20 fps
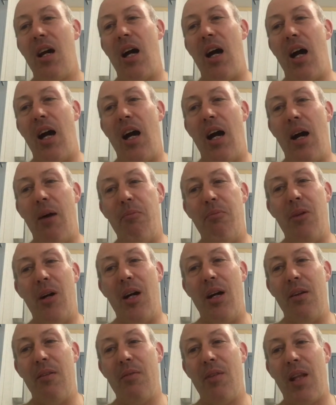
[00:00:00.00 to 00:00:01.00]
uh,
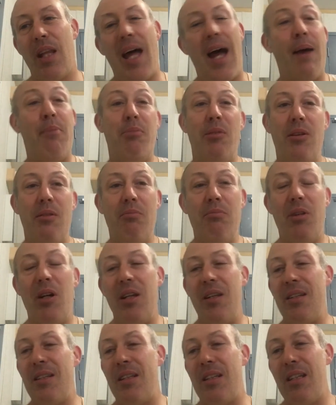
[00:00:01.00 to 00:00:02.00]
but Lappin,
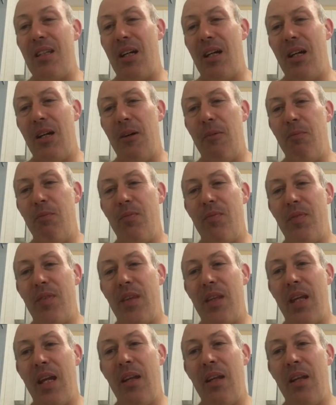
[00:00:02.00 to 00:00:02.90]
but um,